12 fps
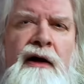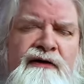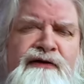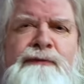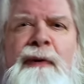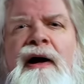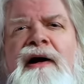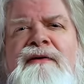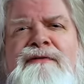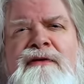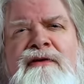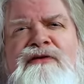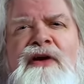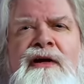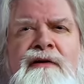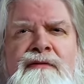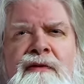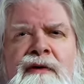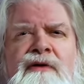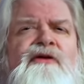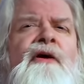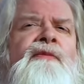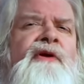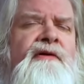A spy for the Xanathar
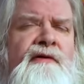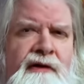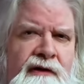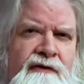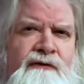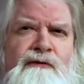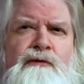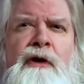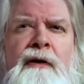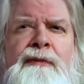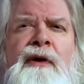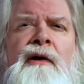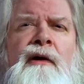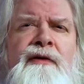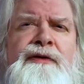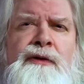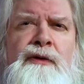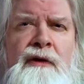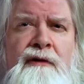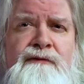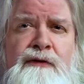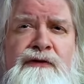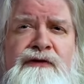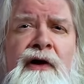attempting to eavesdrop on their
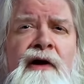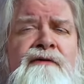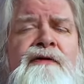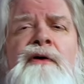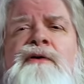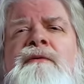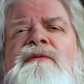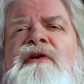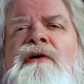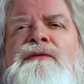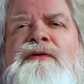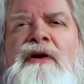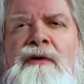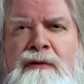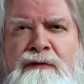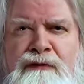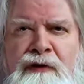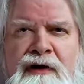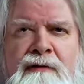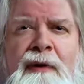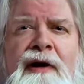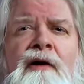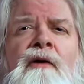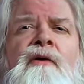converse found himself terrified
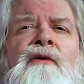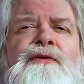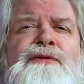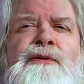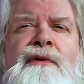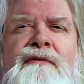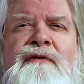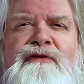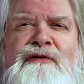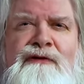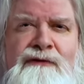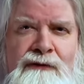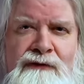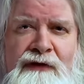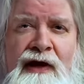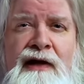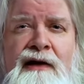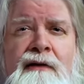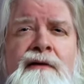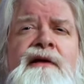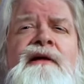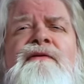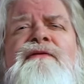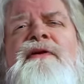by all three of the sisters,
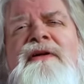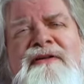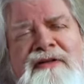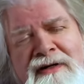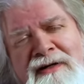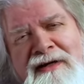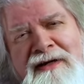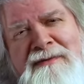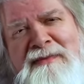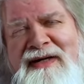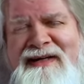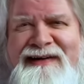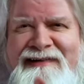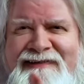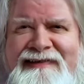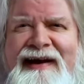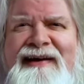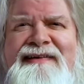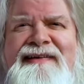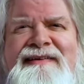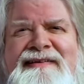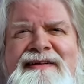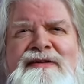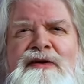gleefully telling him in exacting
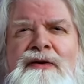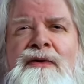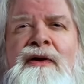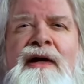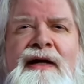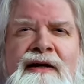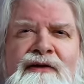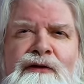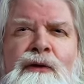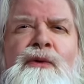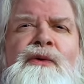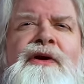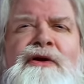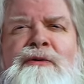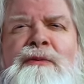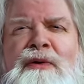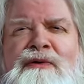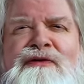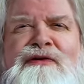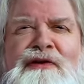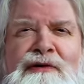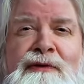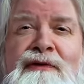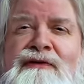detail his own innermost
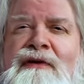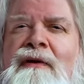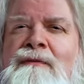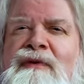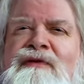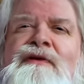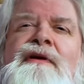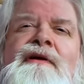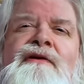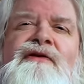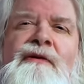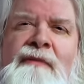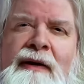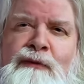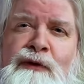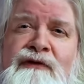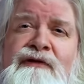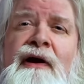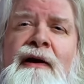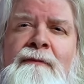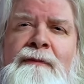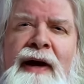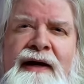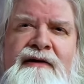secrets, misdeeds, and memories
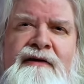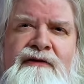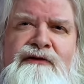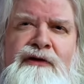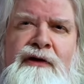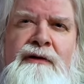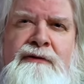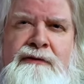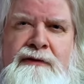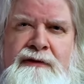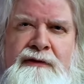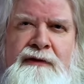back to his childhood,